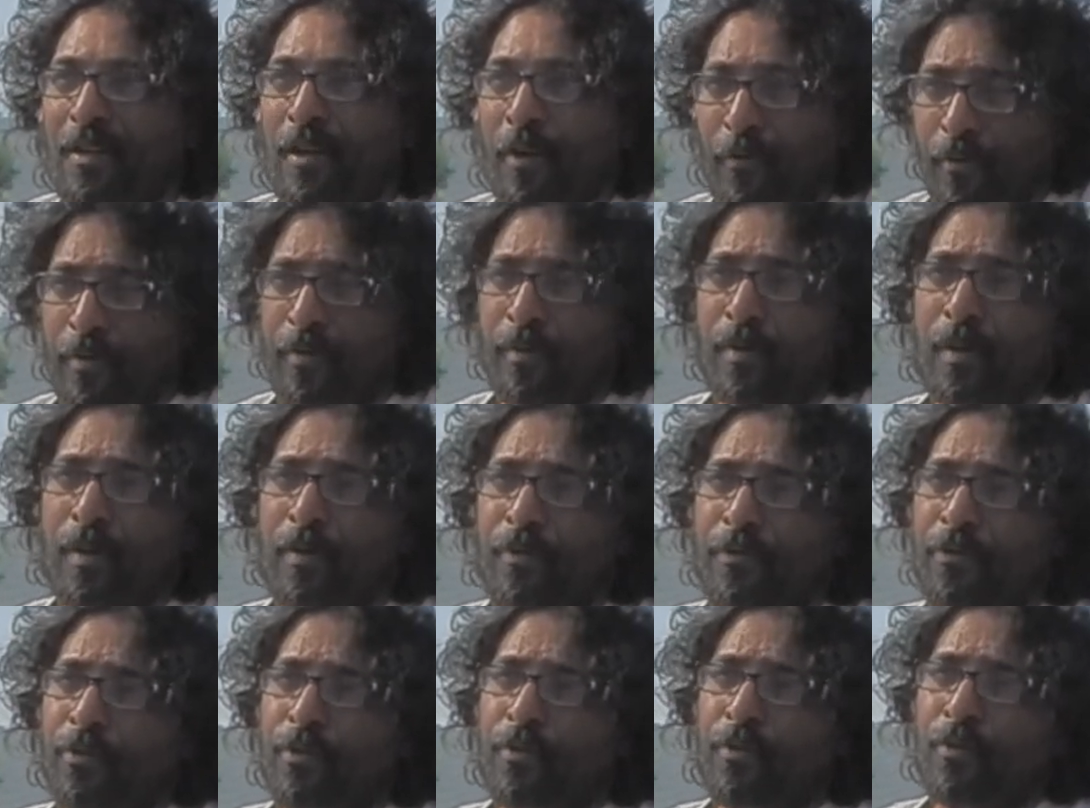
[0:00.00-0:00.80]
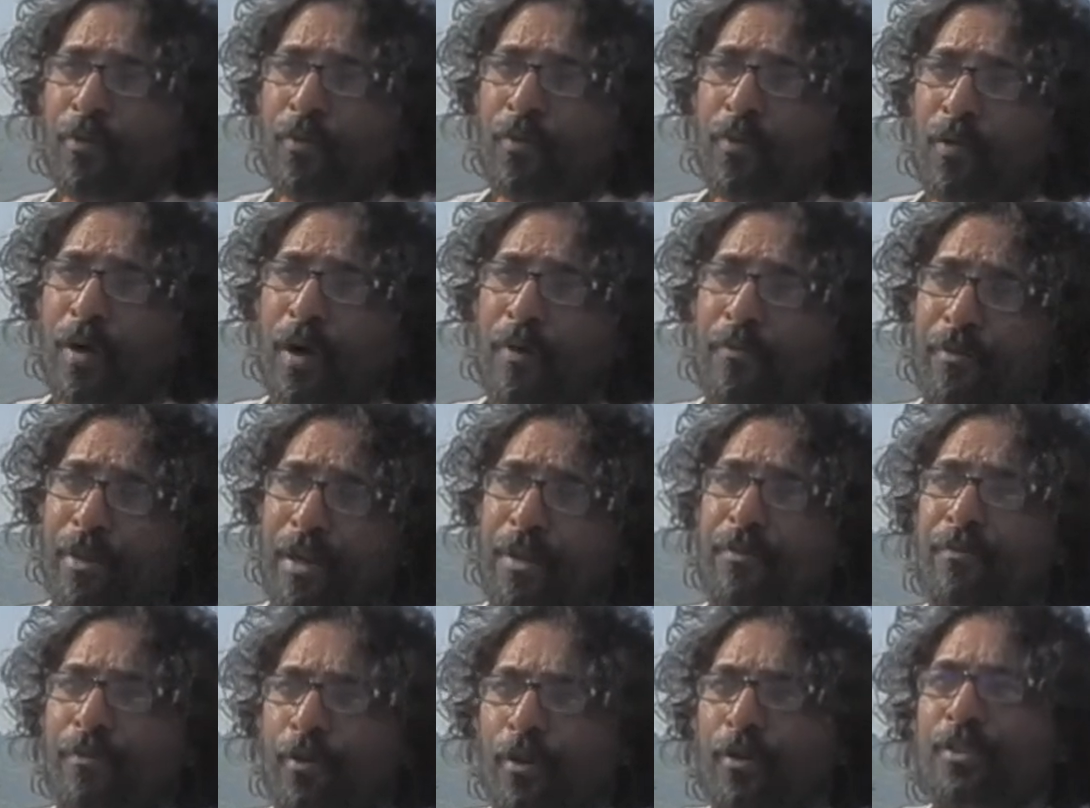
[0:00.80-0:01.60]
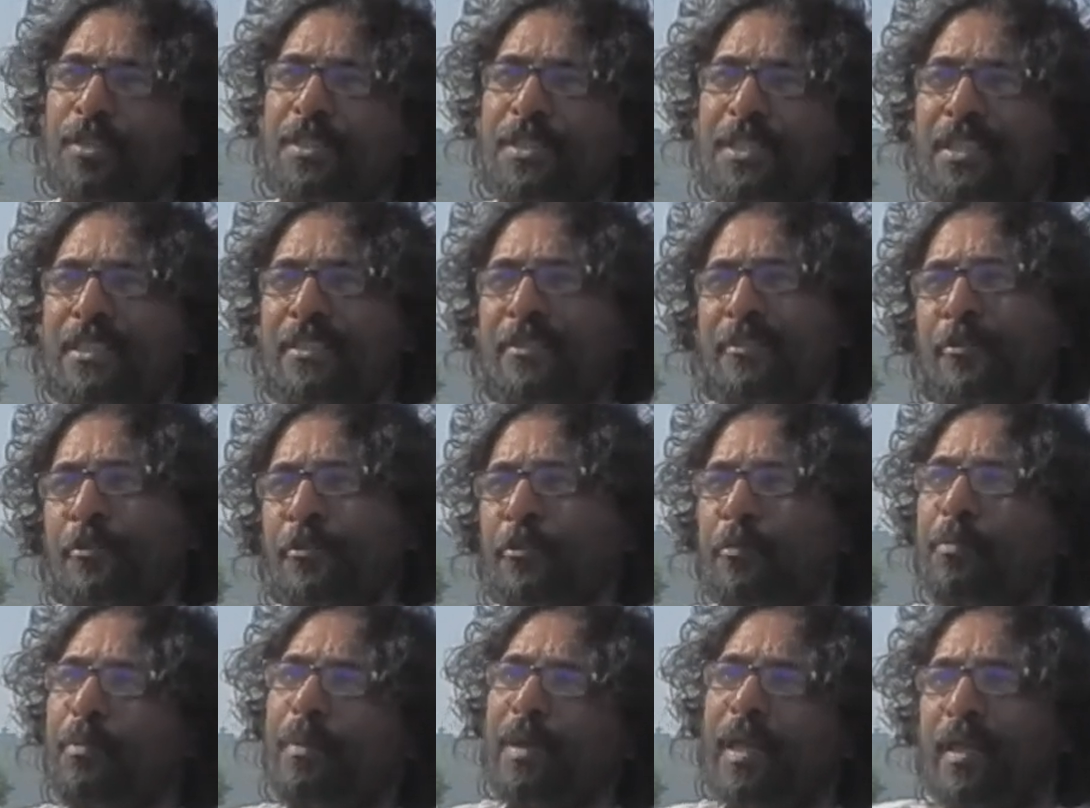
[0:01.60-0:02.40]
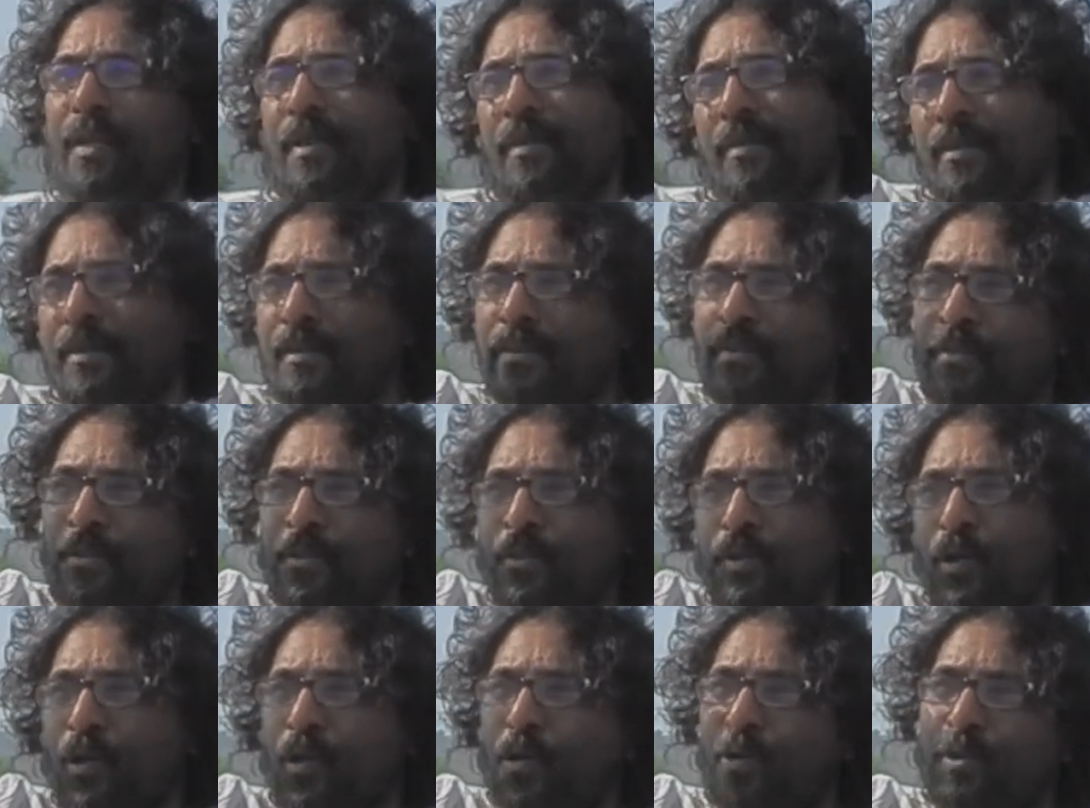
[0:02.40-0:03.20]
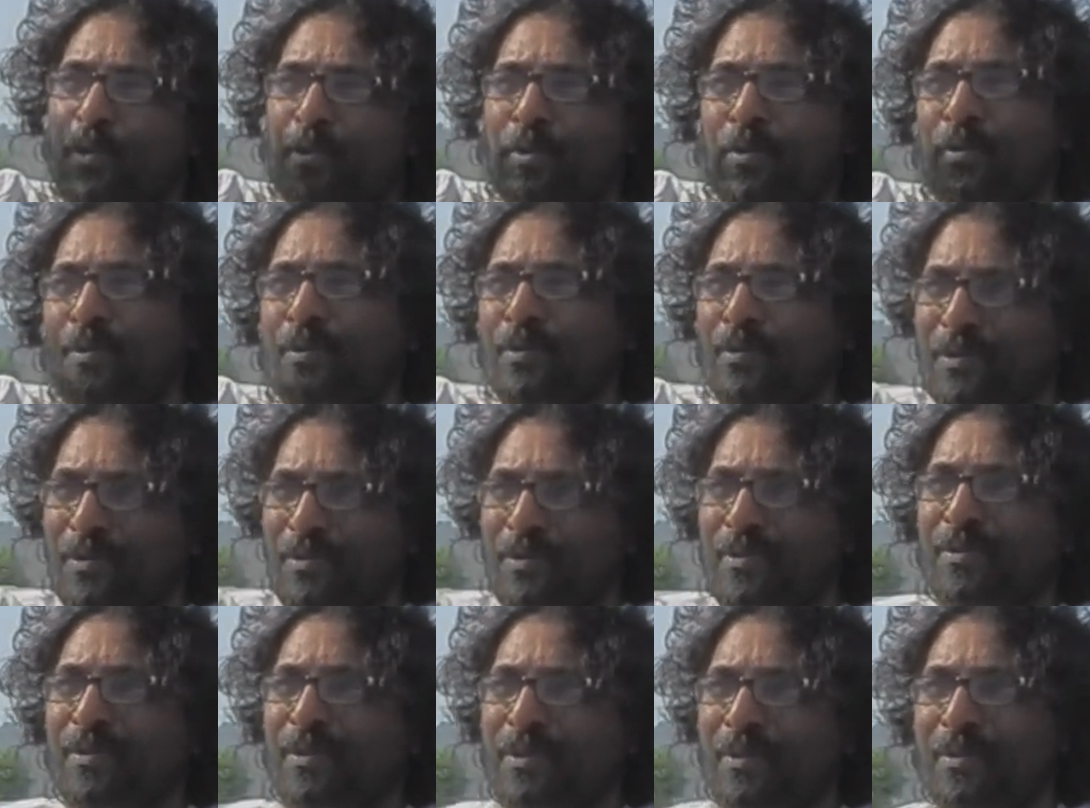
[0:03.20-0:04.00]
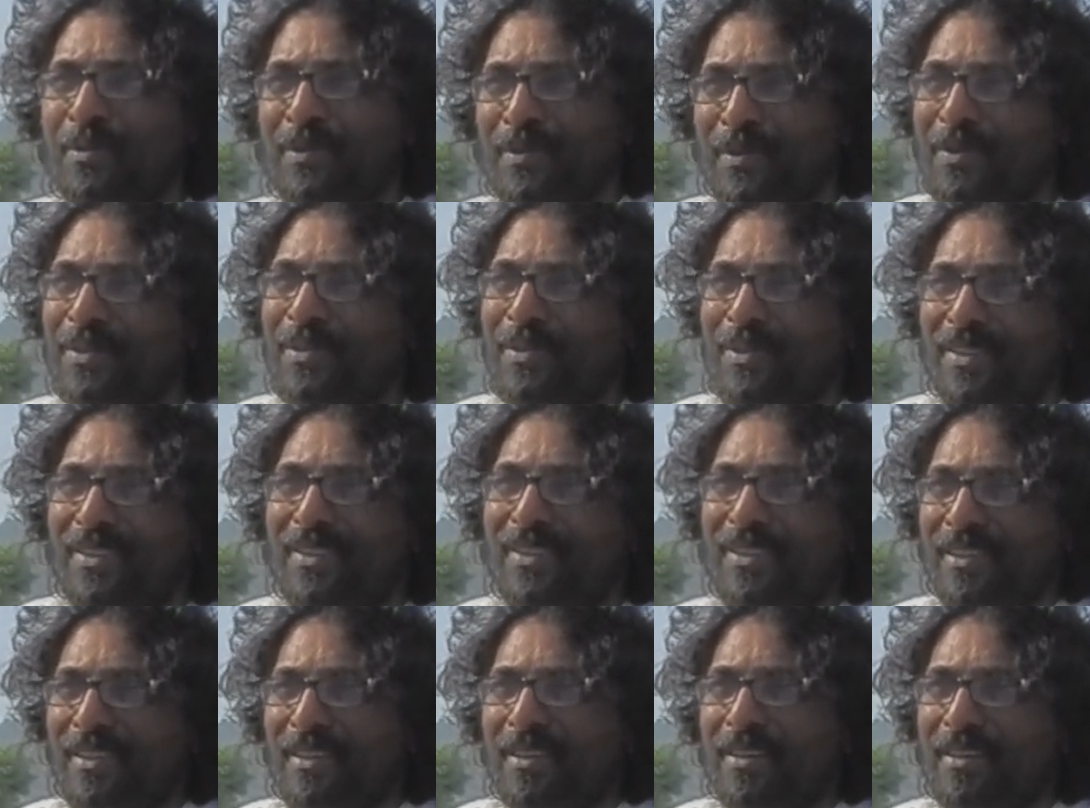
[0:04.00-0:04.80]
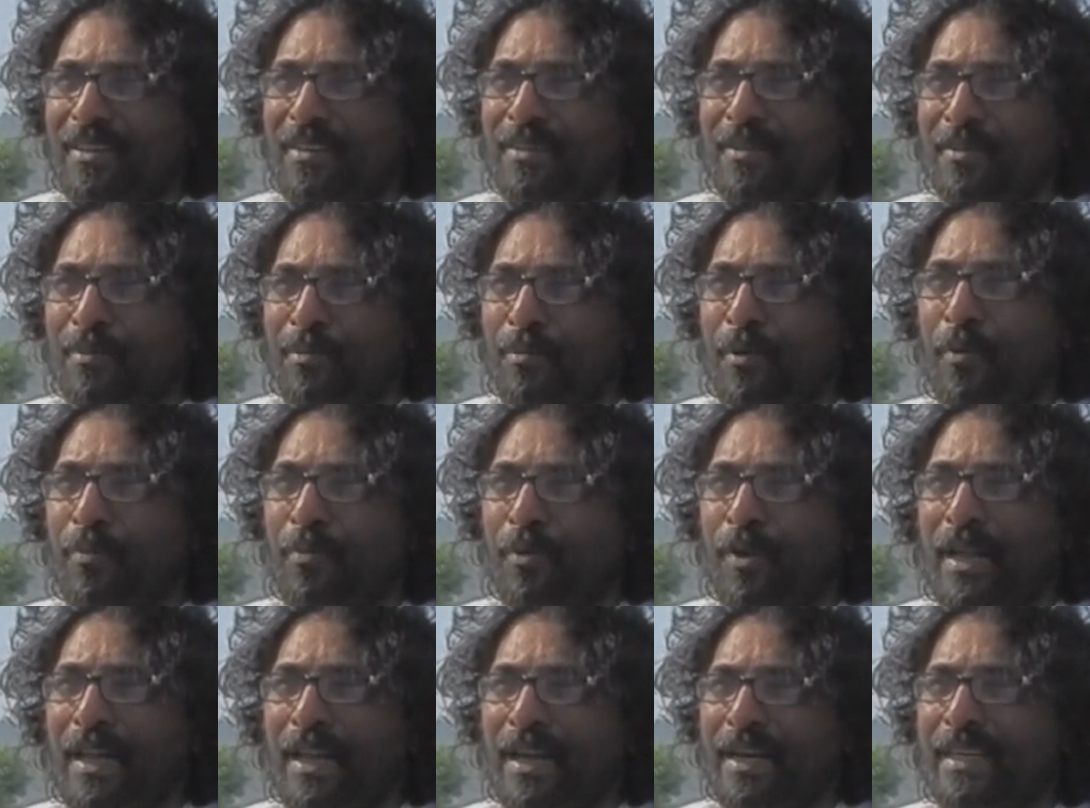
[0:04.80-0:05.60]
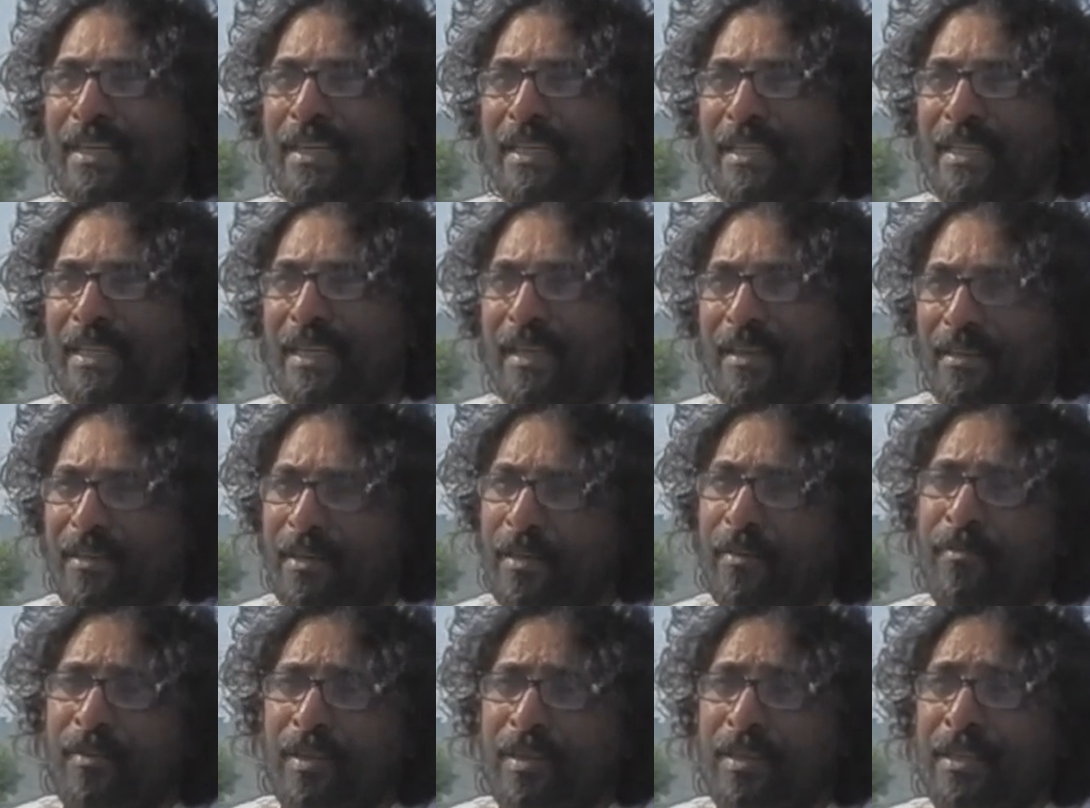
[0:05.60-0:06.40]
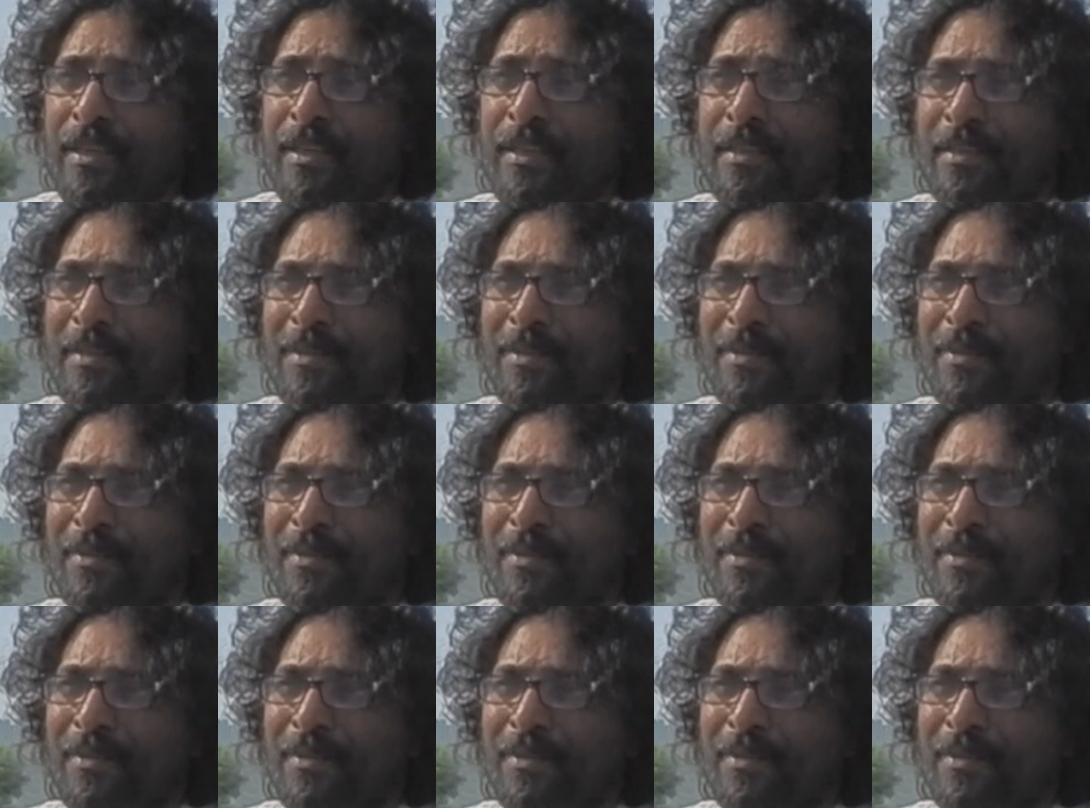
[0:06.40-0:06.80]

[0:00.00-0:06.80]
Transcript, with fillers: Now, if you are very fortunate, you may soar to uh, popularity and everything.